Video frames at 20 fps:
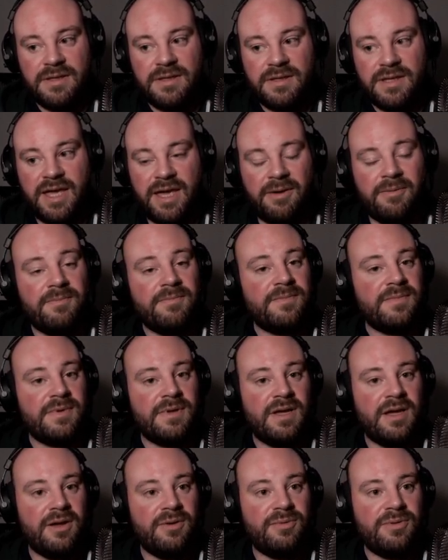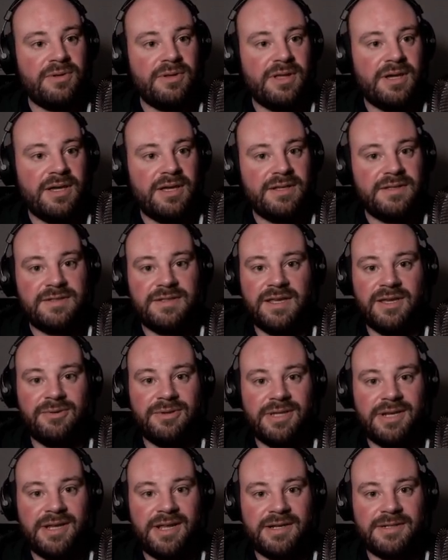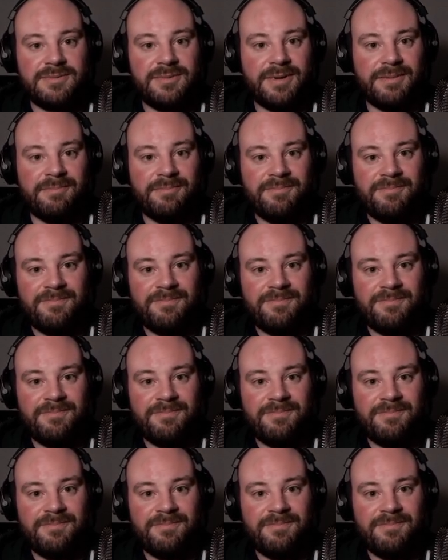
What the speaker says: Yeah, I will see you in the next one.